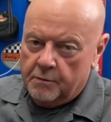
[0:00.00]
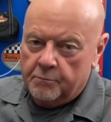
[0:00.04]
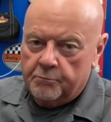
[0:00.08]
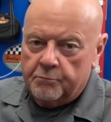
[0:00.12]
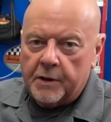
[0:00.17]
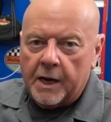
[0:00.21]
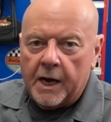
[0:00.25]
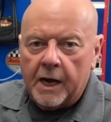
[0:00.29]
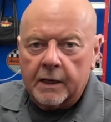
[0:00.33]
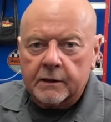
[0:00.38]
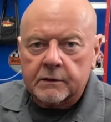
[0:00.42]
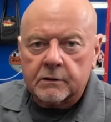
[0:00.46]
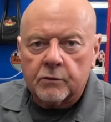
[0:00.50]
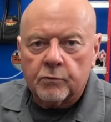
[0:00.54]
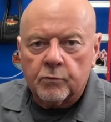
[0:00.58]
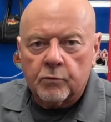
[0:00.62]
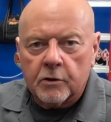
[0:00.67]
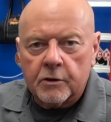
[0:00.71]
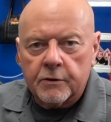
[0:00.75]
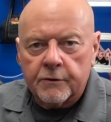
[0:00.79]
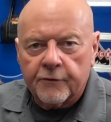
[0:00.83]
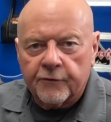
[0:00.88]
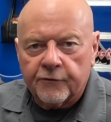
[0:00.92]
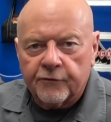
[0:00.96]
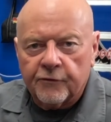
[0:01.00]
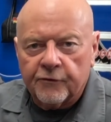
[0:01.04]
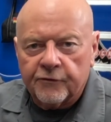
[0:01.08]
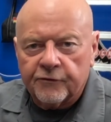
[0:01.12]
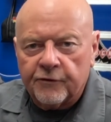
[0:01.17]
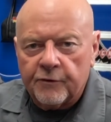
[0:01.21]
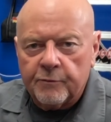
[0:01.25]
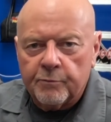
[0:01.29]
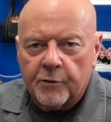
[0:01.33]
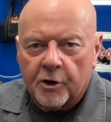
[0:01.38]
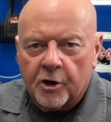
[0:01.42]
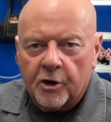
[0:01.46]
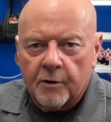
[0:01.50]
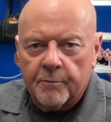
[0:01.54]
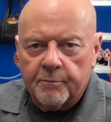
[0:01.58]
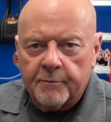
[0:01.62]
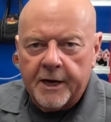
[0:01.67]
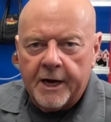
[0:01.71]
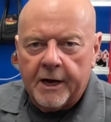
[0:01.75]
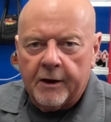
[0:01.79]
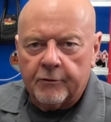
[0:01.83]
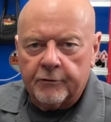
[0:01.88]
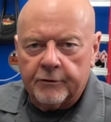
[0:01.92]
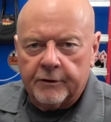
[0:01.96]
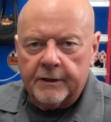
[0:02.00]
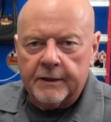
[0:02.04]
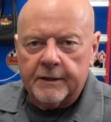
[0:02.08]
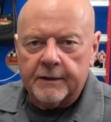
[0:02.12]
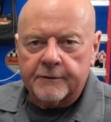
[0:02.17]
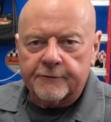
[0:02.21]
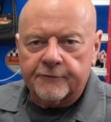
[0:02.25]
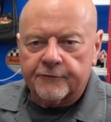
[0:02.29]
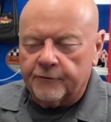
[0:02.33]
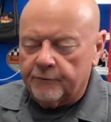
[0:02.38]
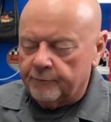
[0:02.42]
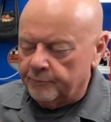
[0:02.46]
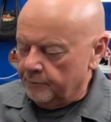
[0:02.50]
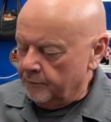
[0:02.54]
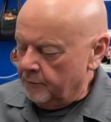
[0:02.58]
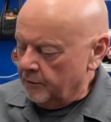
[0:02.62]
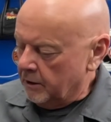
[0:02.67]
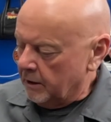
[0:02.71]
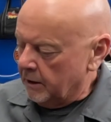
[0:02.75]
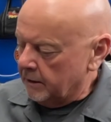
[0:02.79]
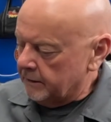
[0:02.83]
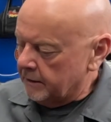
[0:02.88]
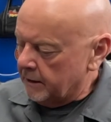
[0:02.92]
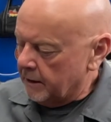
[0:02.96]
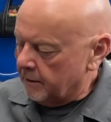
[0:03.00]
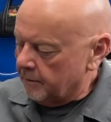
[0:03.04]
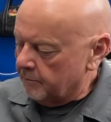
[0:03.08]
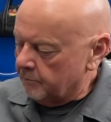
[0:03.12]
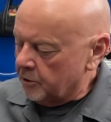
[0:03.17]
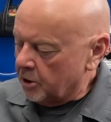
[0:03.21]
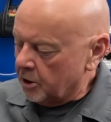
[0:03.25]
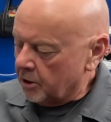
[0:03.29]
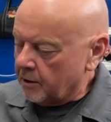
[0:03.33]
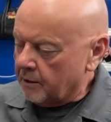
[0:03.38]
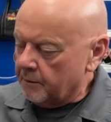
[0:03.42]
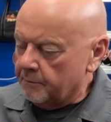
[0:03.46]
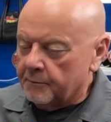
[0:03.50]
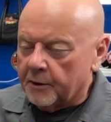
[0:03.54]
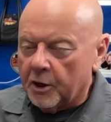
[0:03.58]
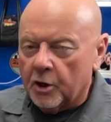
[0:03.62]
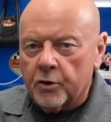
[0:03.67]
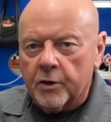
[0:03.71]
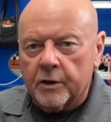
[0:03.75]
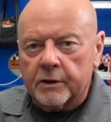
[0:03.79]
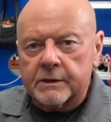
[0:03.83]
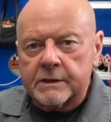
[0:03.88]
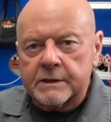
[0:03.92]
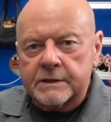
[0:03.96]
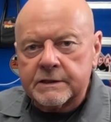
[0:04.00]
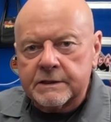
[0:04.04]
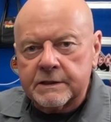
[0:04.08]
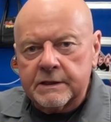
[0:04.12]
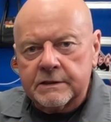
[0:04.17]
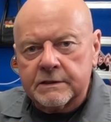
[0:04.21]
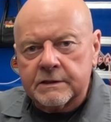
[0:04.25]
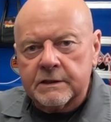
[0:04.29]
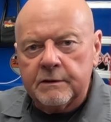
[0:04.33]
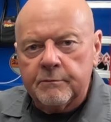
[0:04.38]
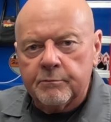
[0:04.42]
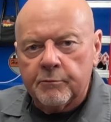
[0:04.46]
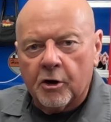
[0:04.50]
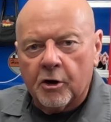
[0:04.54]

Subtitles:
back to where the sissy bar mount is. And then I'm going to come out at the sissy